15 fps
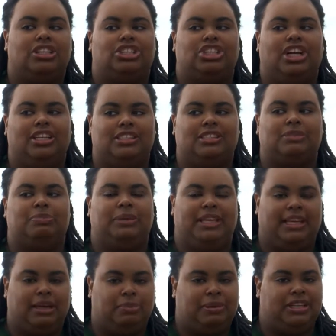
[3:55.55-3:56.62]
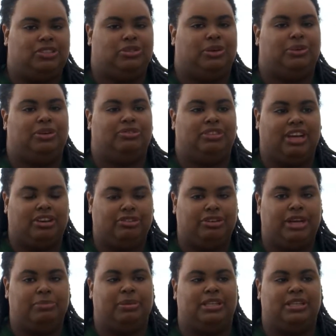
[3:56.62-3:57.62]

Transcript: just being a place where we recreate,